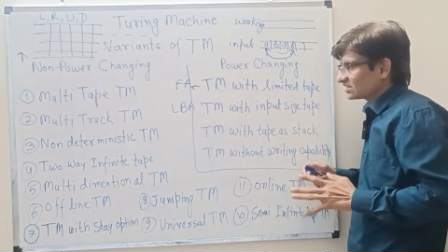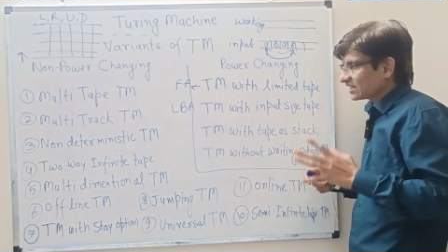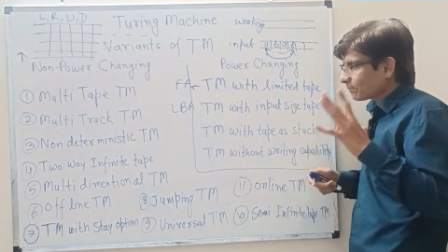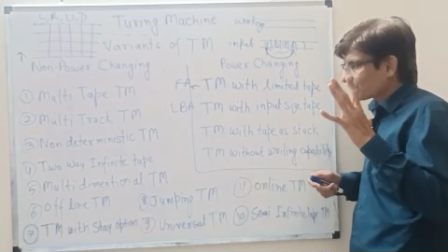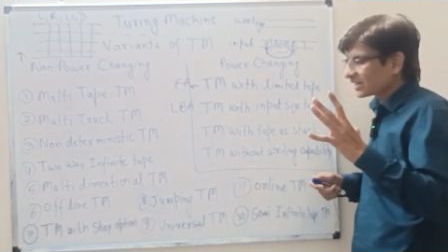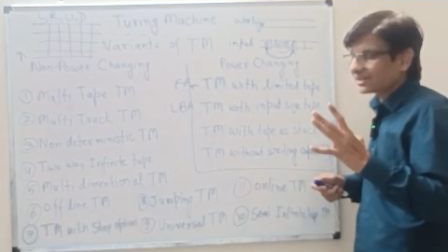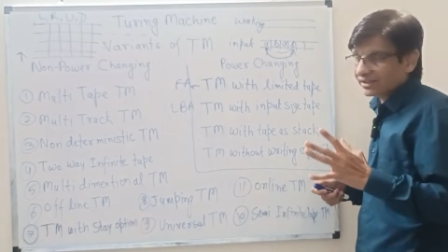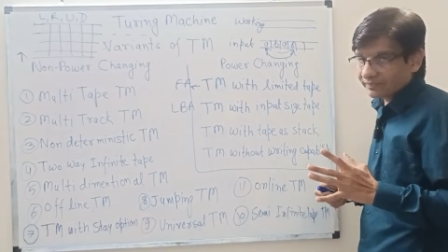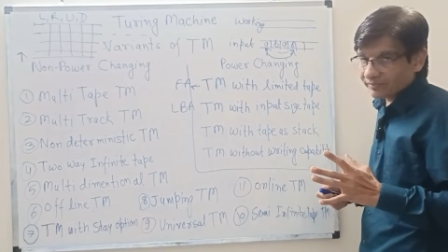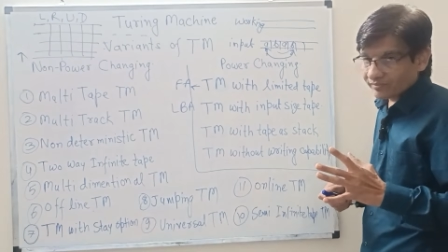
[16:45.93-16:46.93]

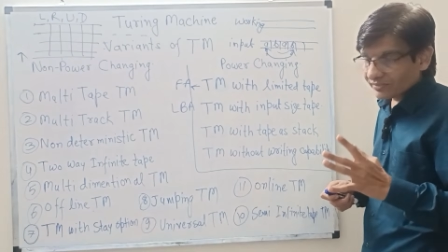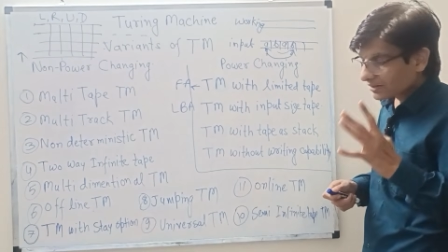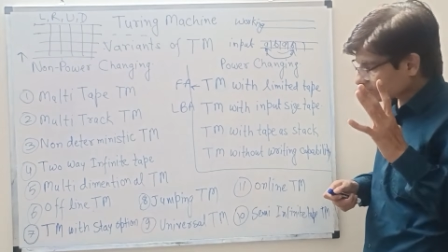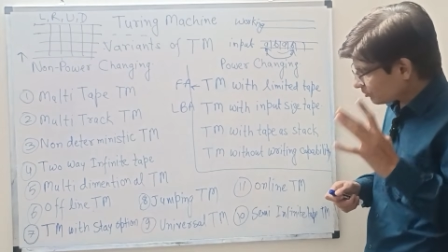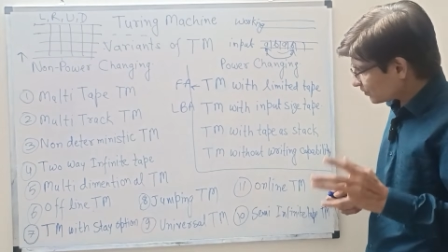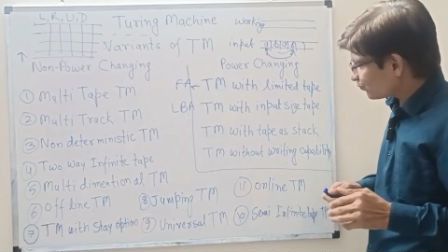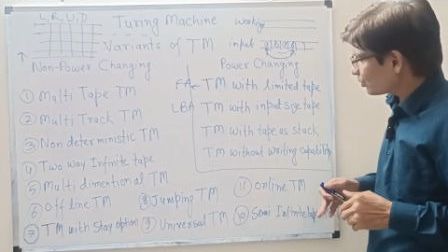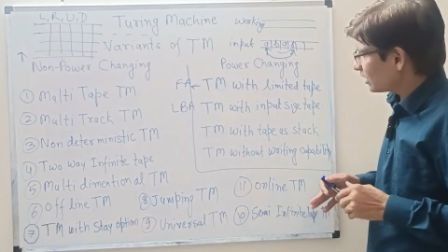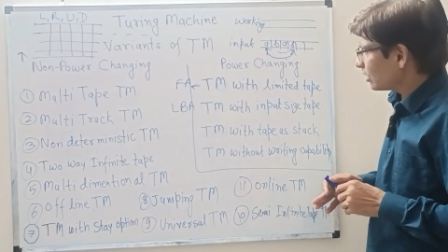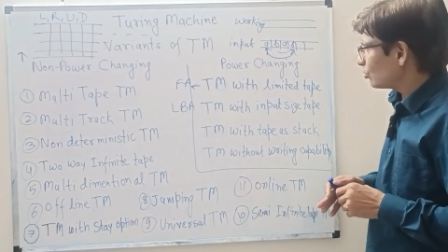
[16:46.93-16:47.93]
separately, but
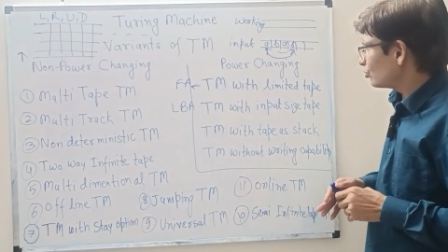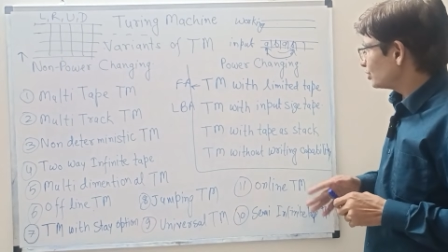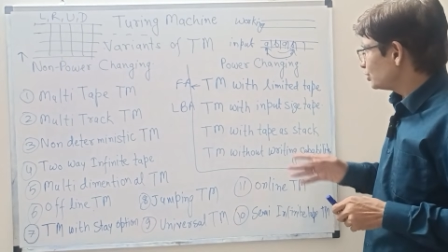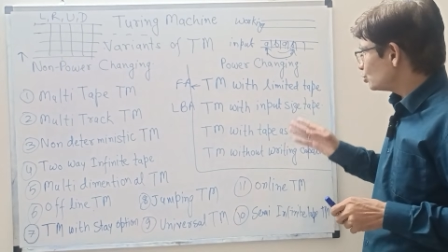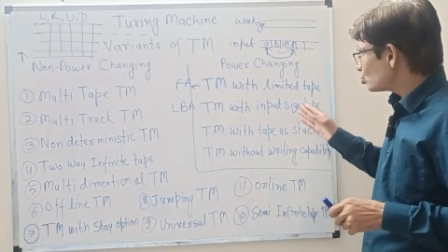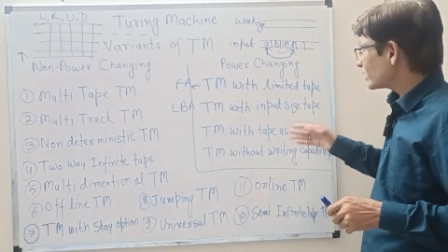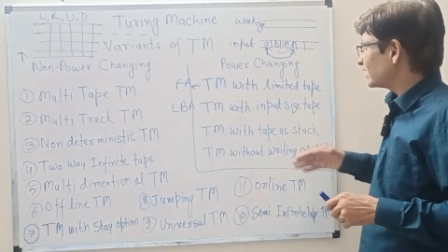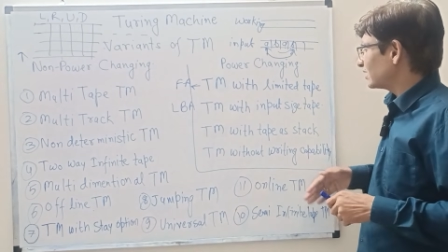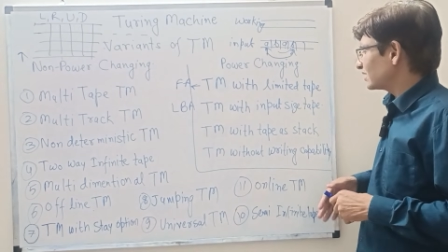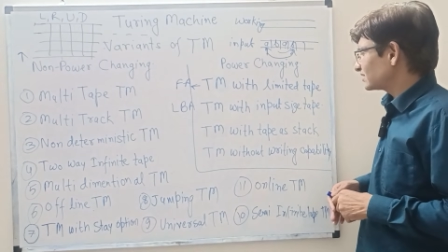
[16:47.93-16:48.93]
for now you
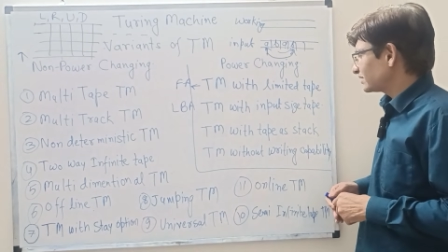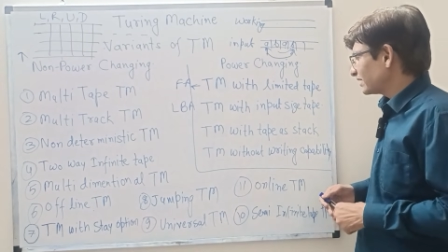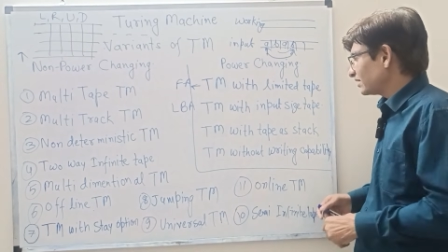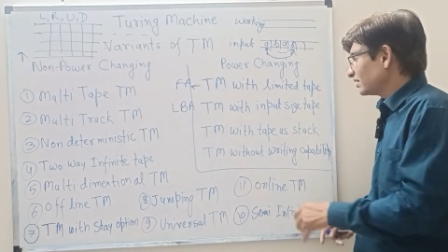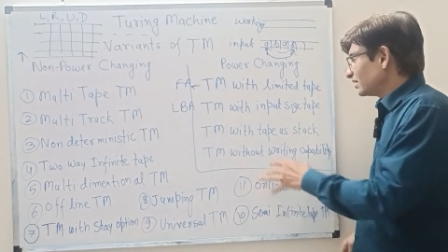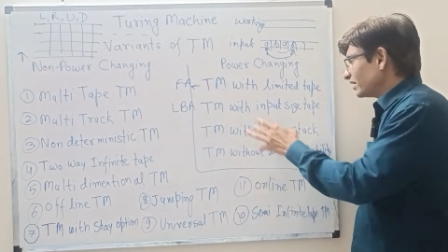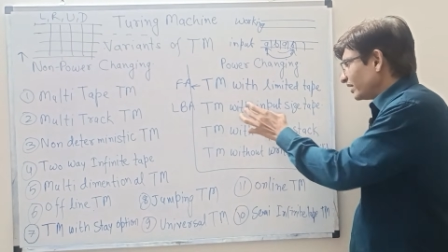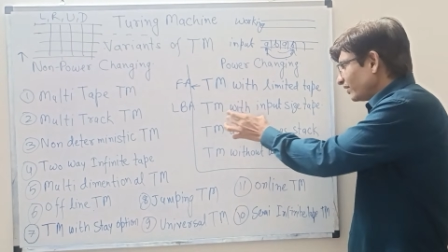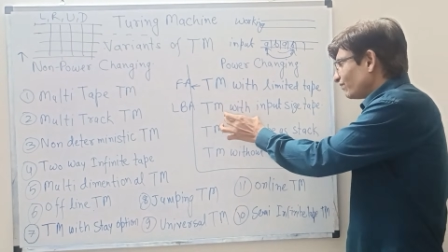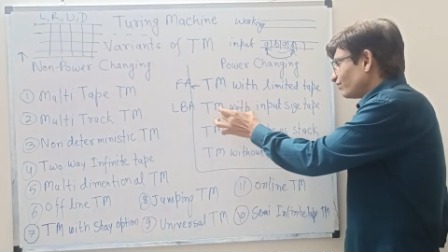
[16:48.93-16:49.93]
can understand
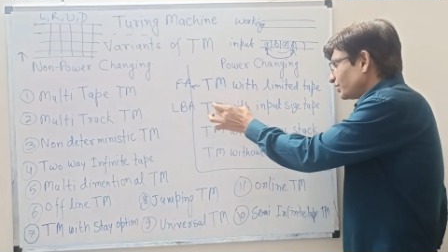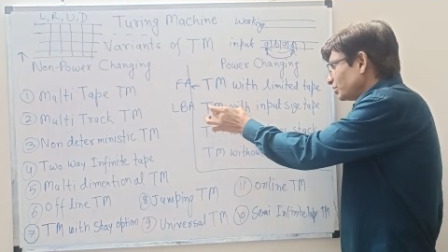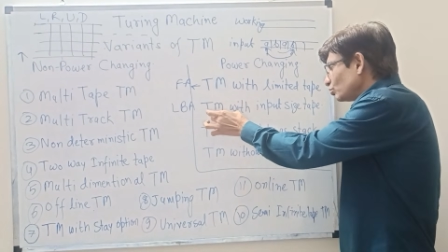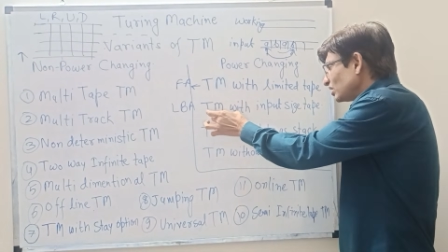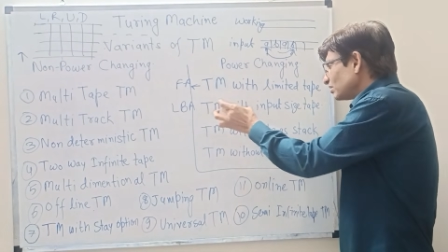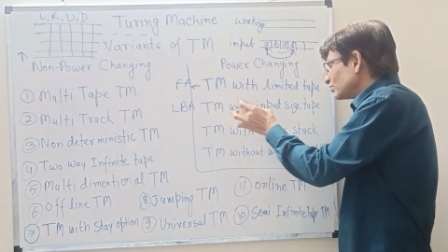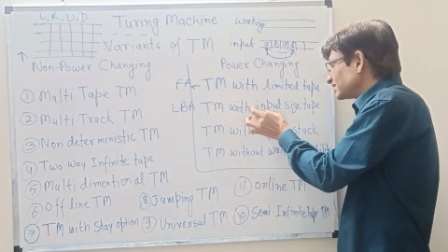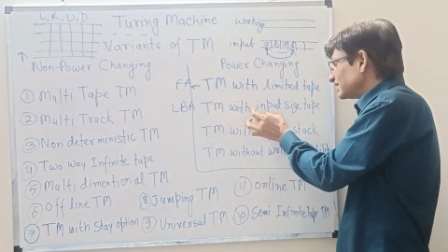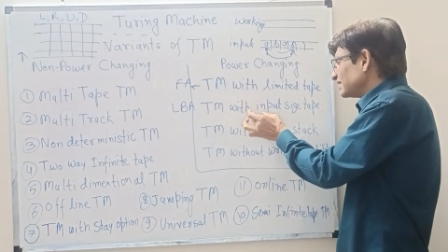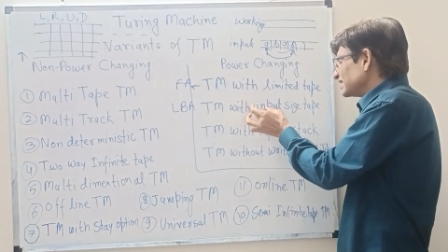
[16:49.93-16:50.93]
if Turing
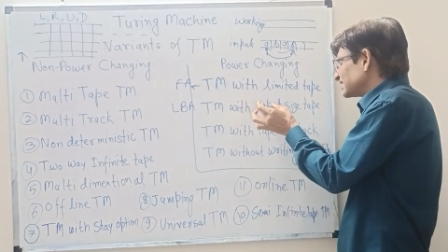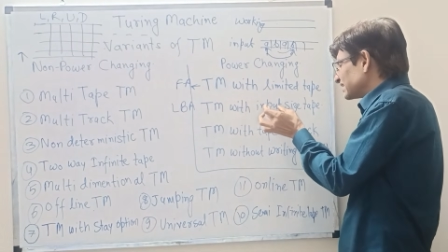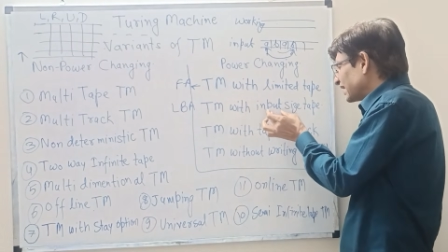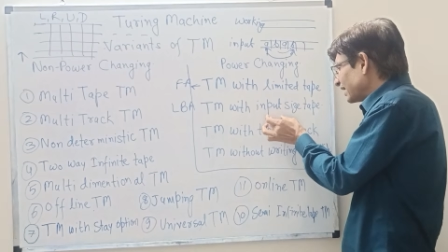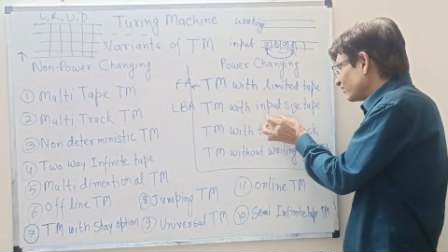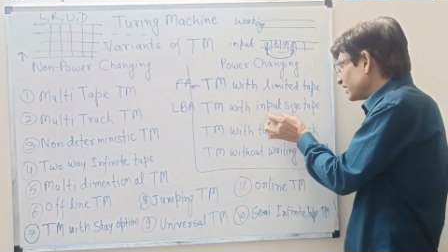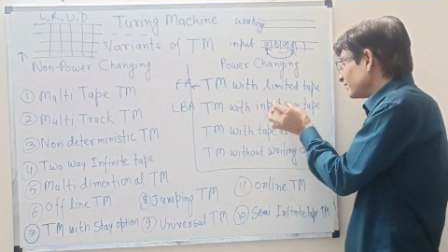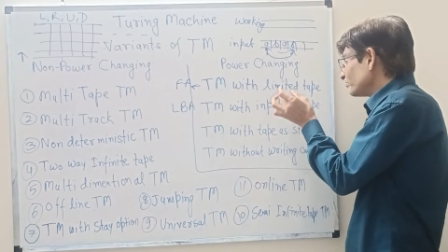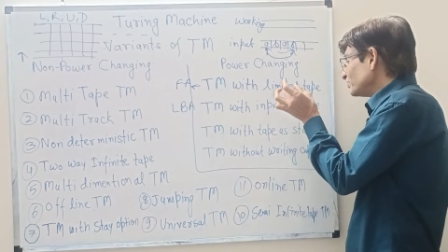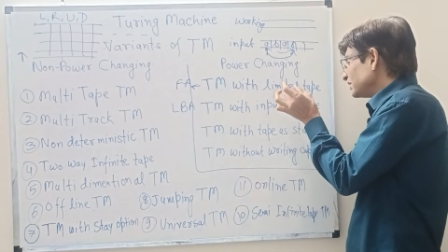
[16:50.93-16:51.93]
machine is having